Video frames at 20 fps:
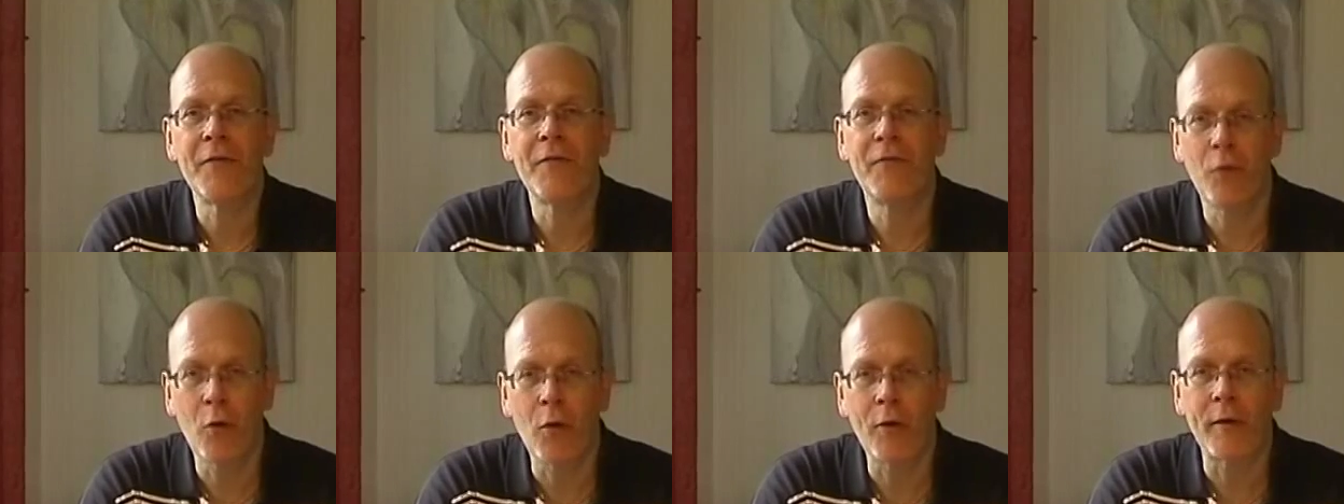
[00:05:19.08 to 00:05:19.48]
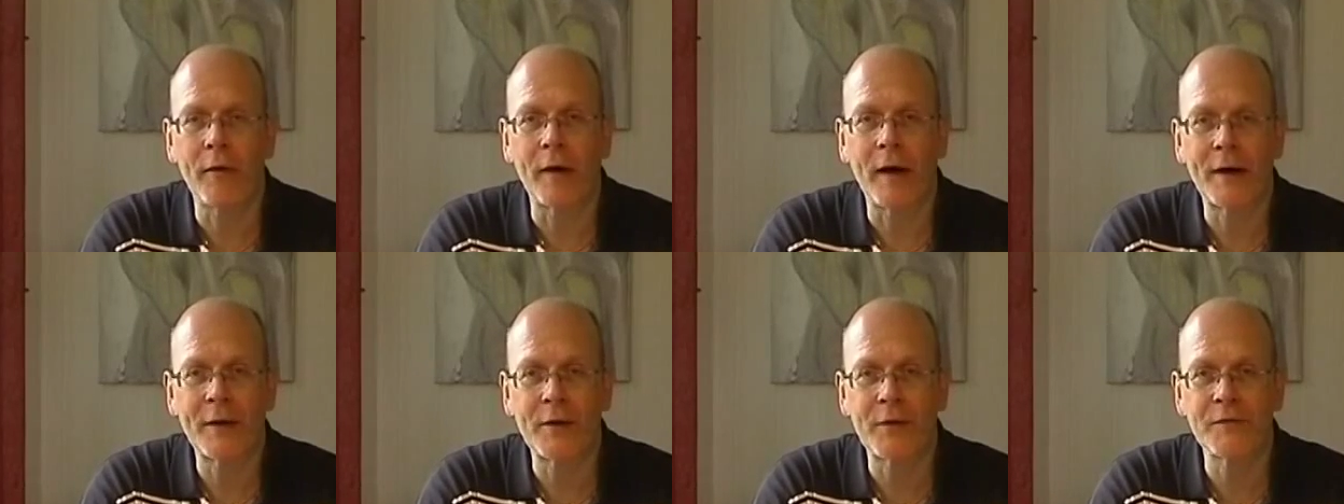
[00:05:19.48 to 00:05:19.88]

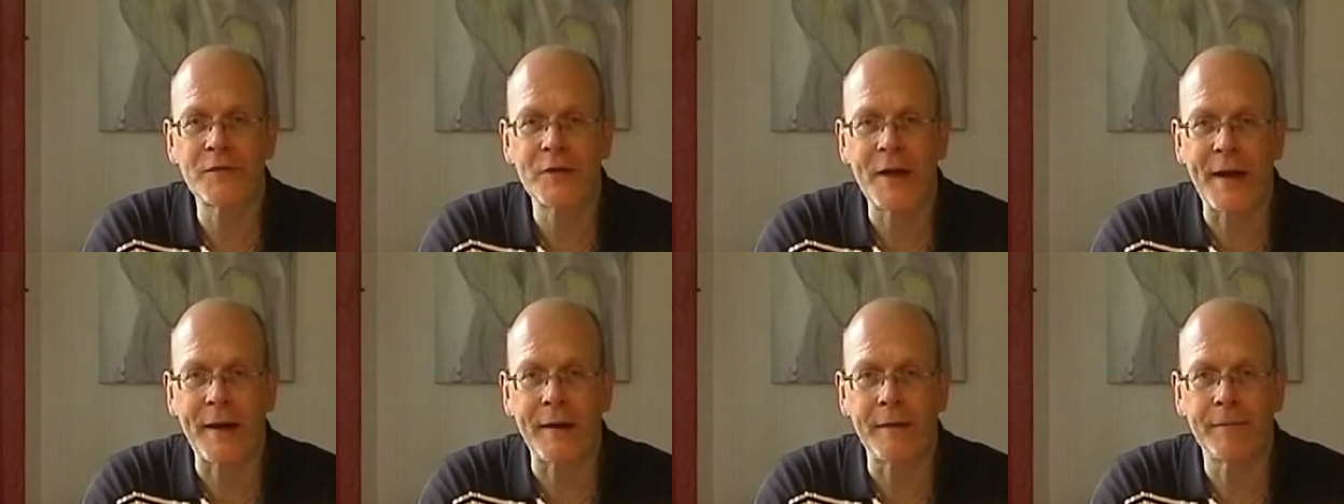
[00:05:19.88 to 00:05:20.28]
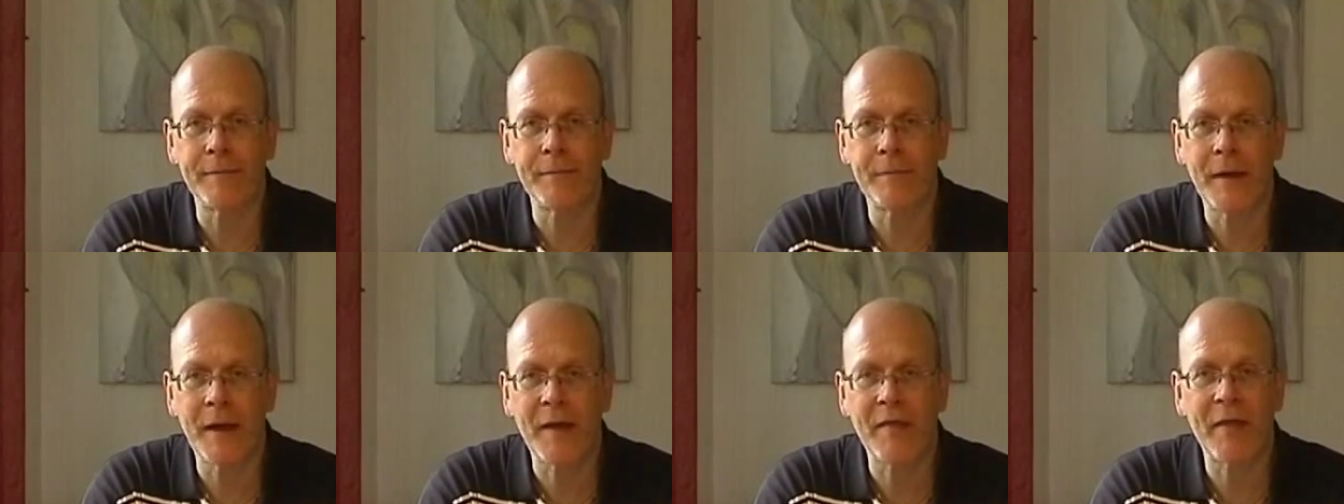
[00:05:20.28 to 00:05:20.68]
4 out of 10,
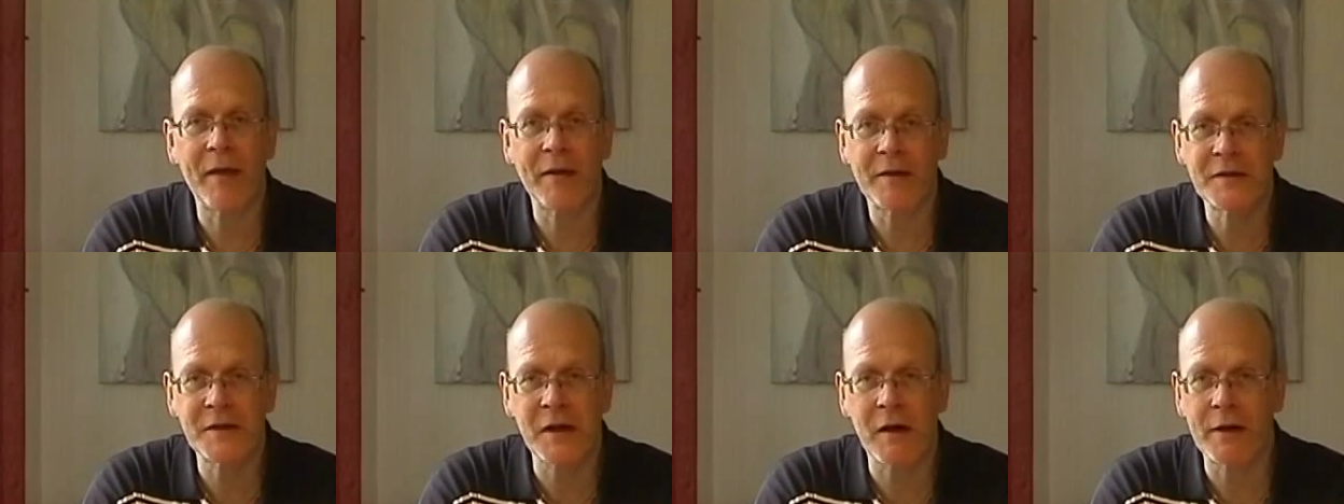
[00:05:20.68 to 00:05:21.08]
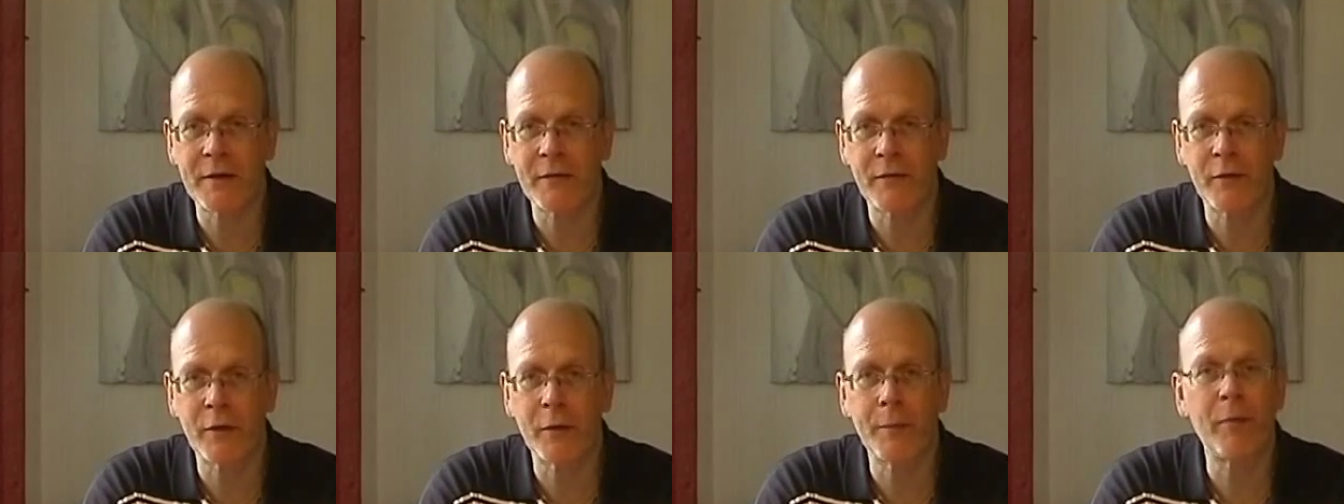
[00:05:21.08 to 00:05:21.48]
and that is
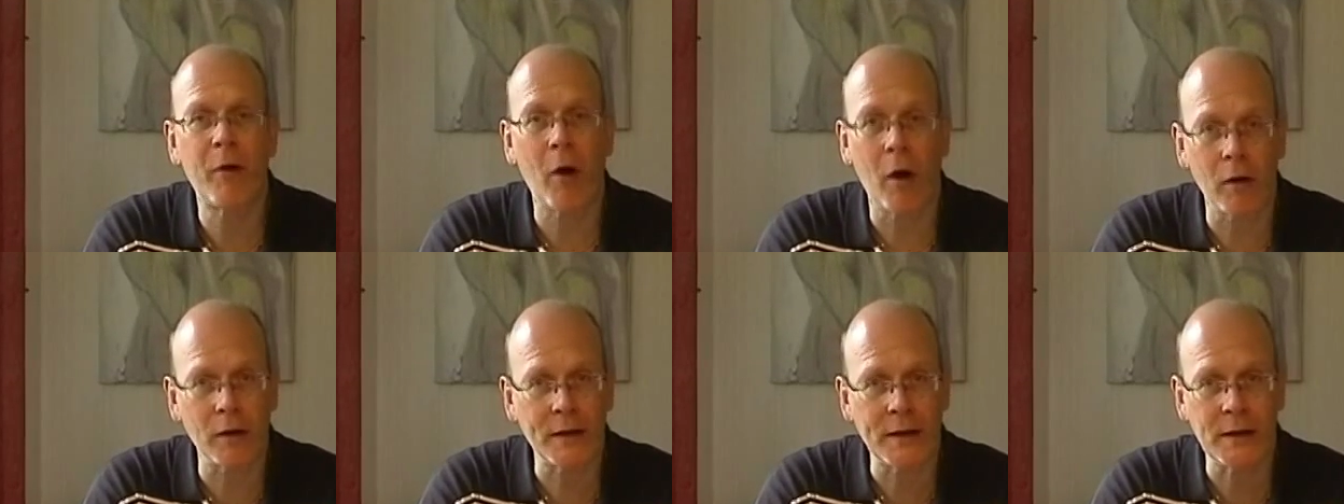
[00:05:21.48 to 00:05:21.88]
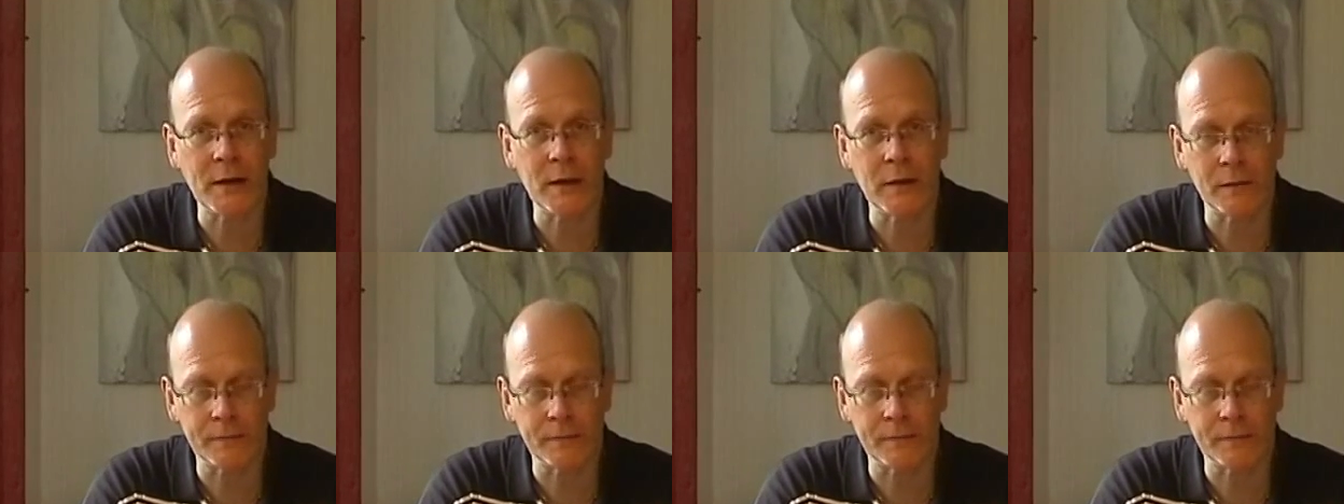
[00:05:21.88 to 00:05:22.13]
high for a praline